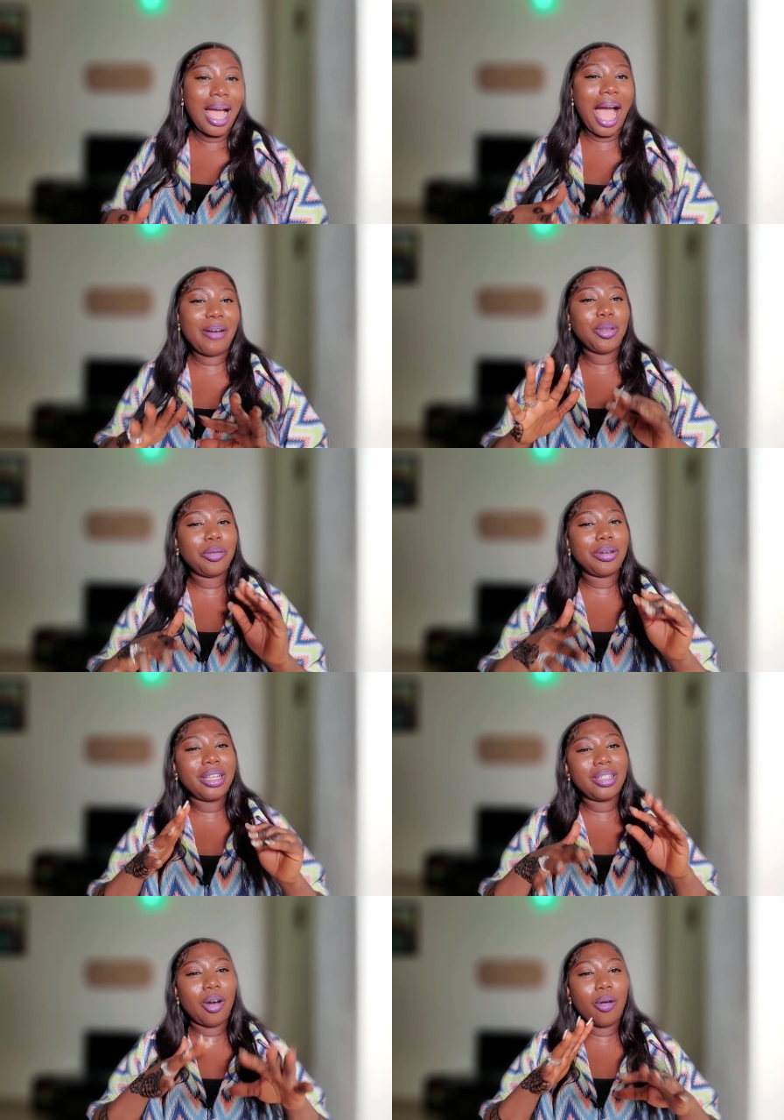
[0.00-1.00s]
I've not
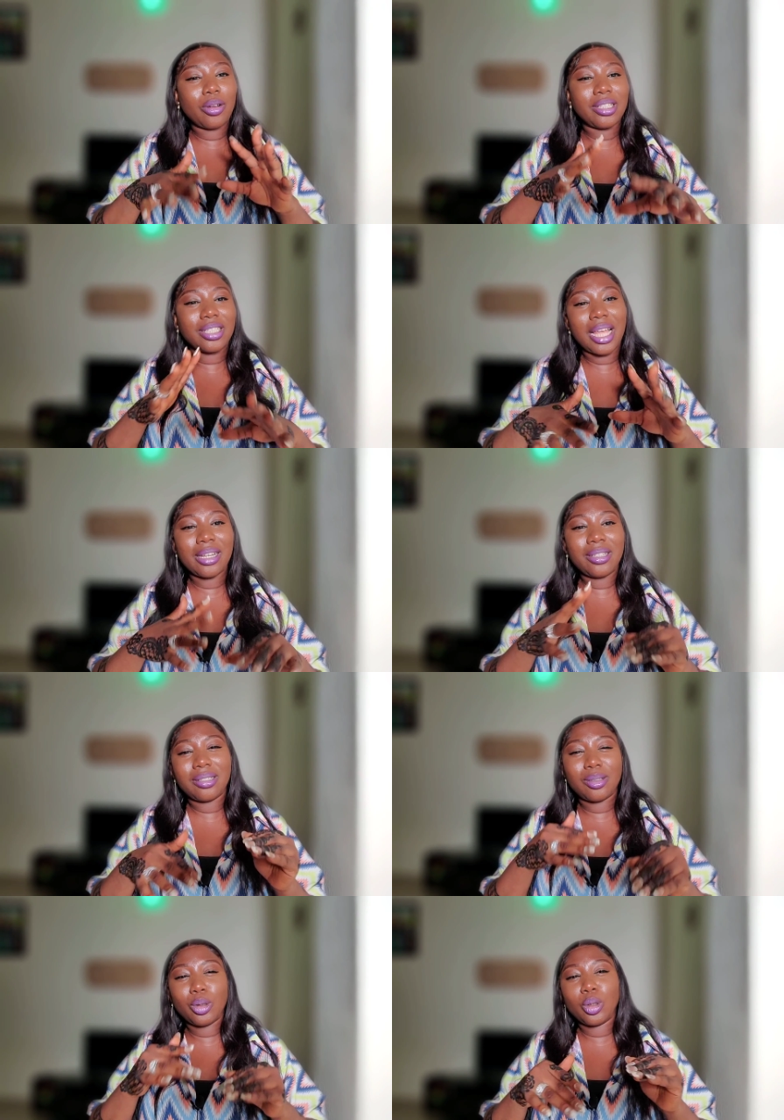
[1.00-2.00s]
really understand
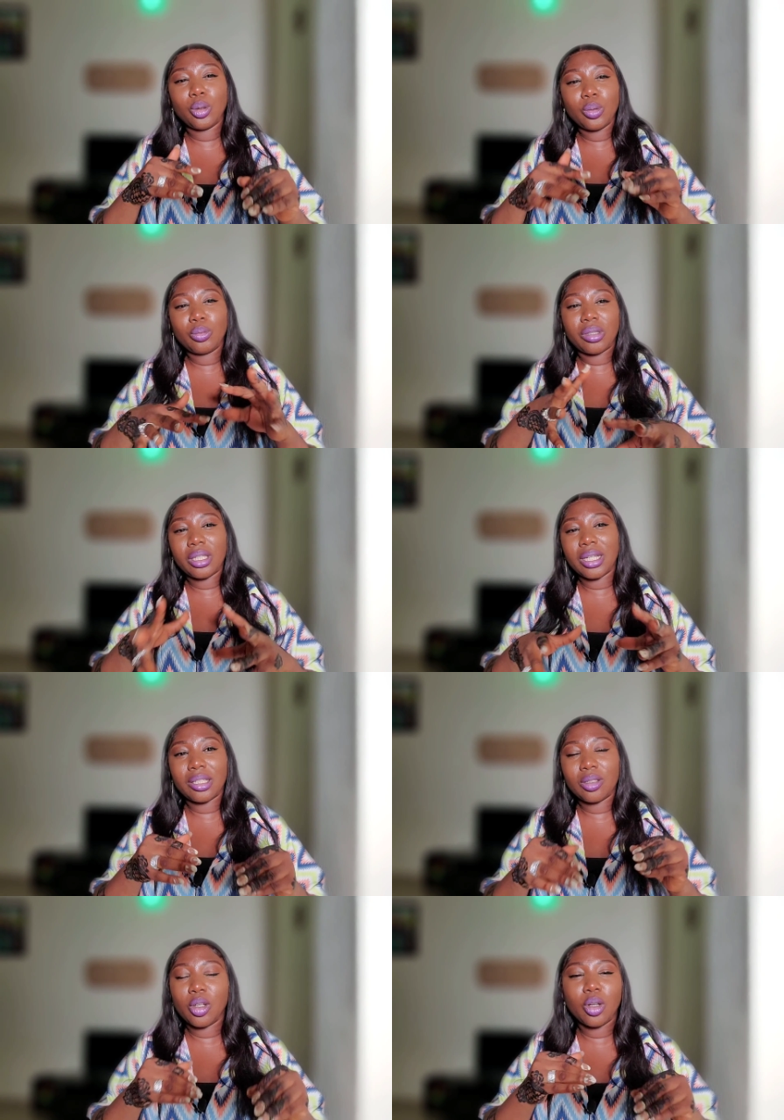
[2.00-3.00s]
this new thing that
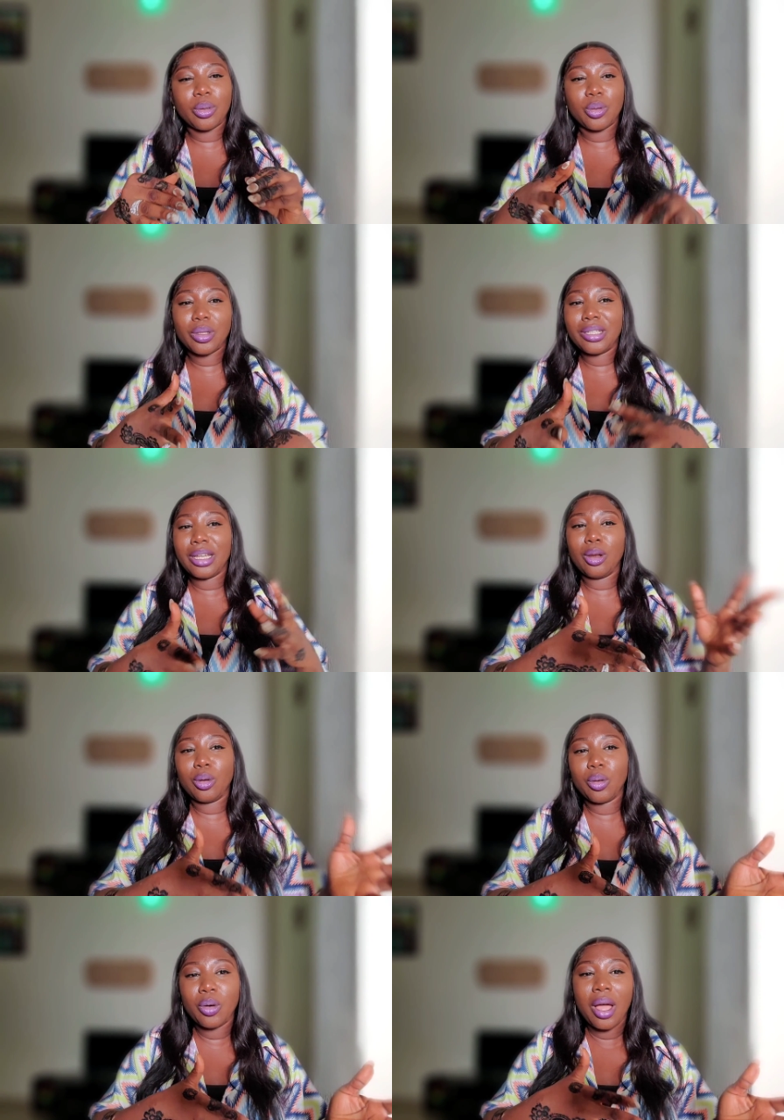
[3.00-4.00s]
is going on between
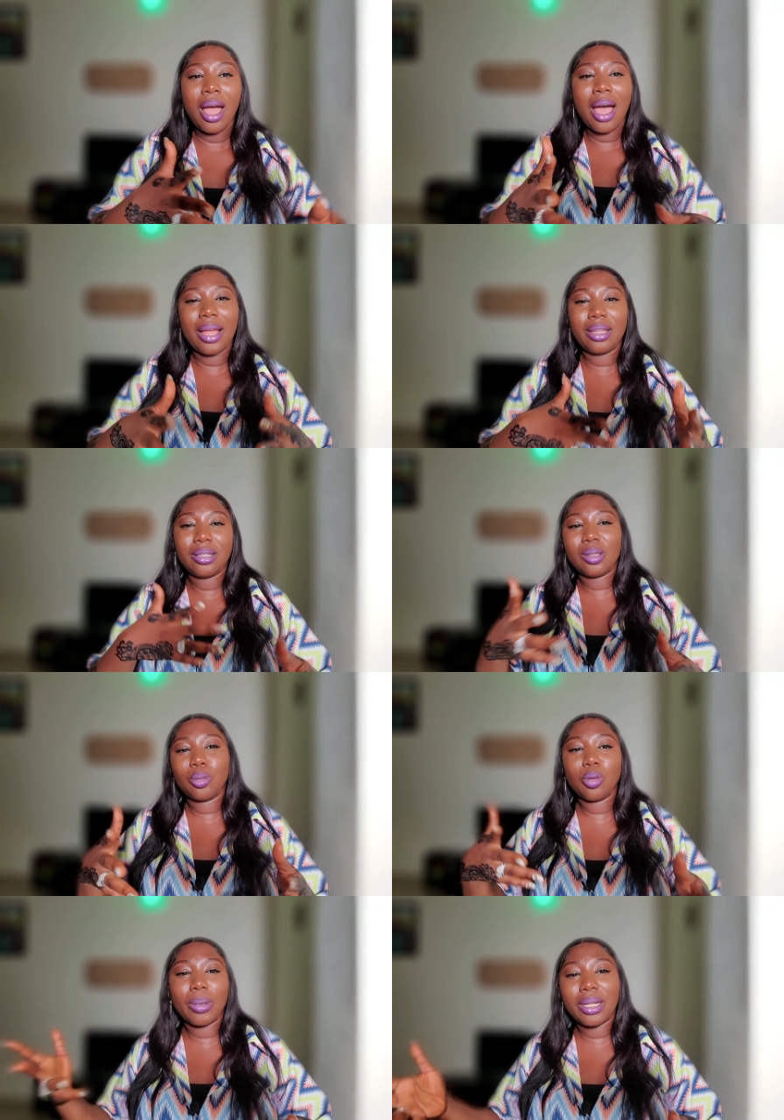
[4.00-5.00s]
Nelo and this
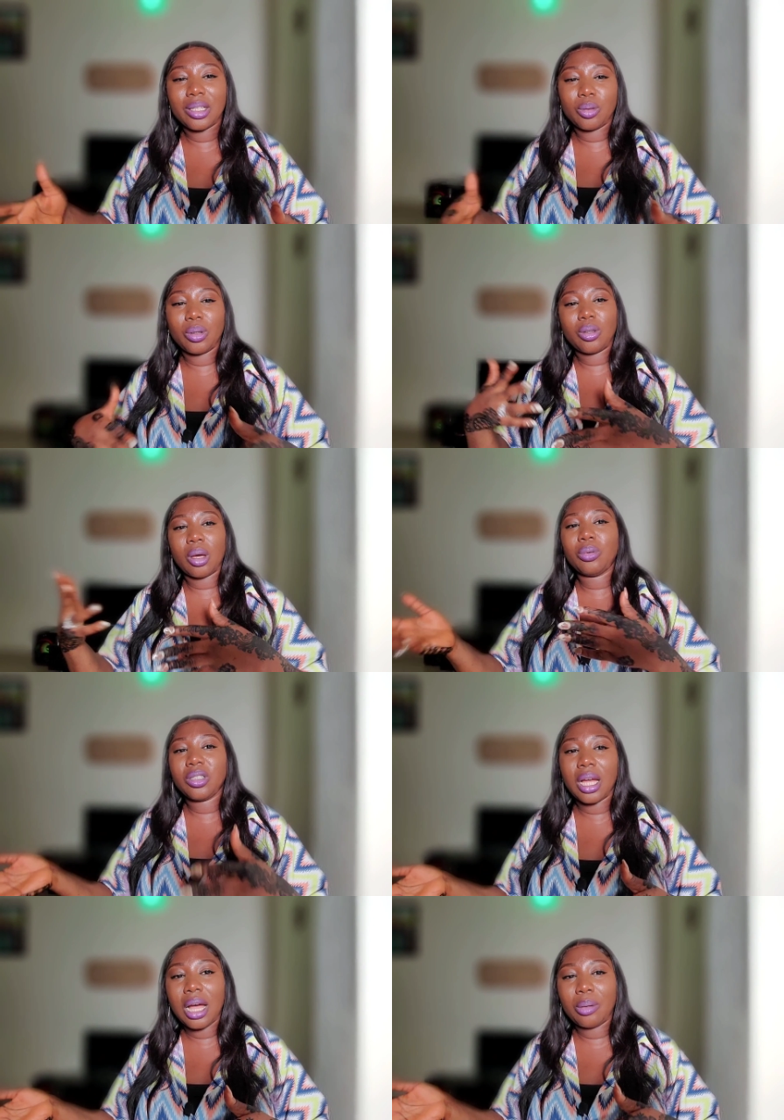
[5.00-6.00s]
woman that she went to
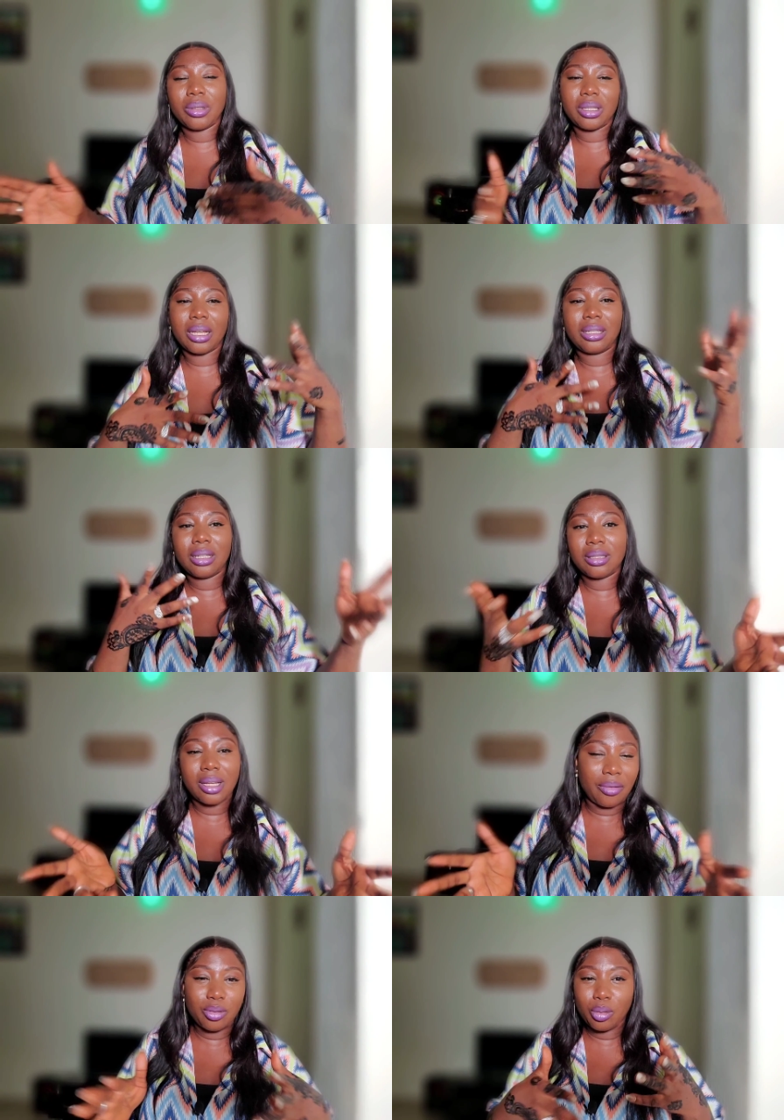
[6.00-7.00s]
Abuja with their
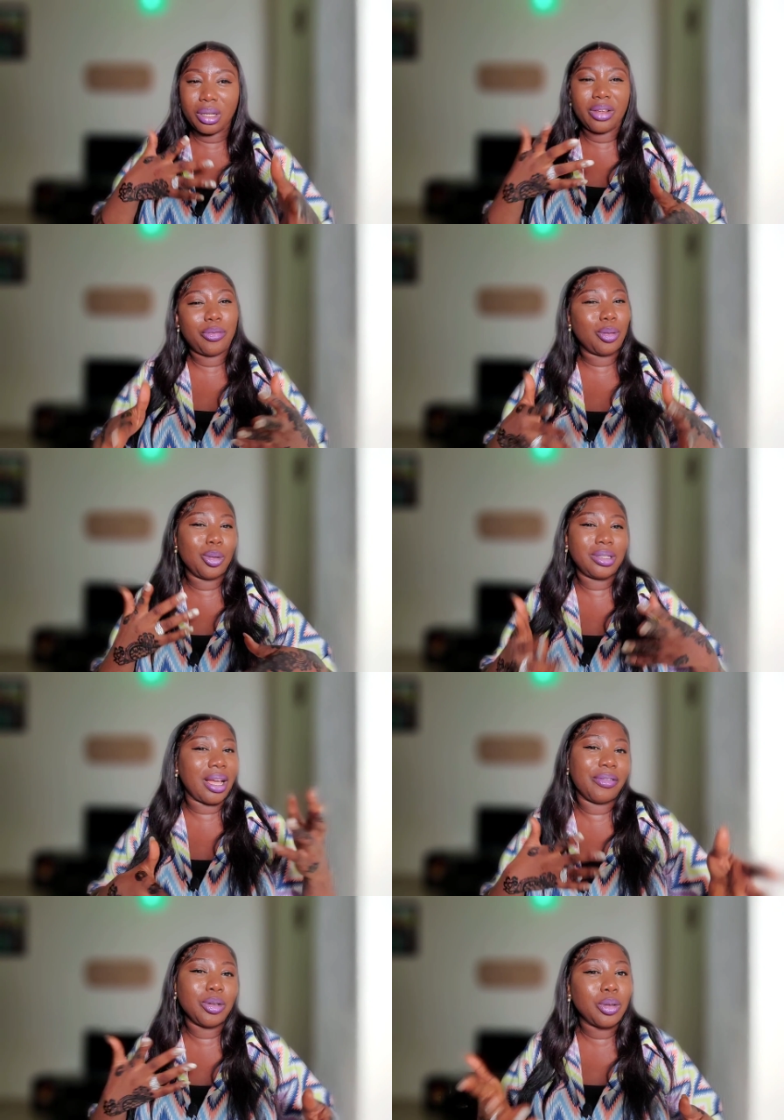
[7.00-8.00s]
Daisy. I've not really followed
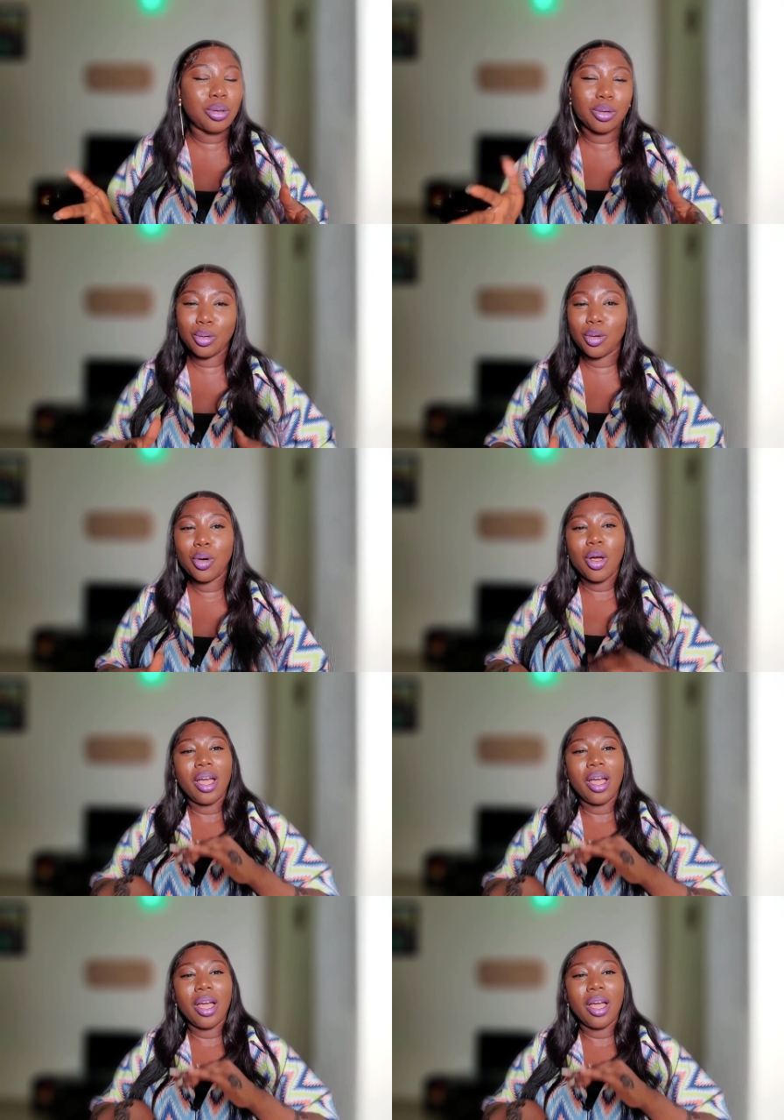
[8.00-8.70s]
their video to know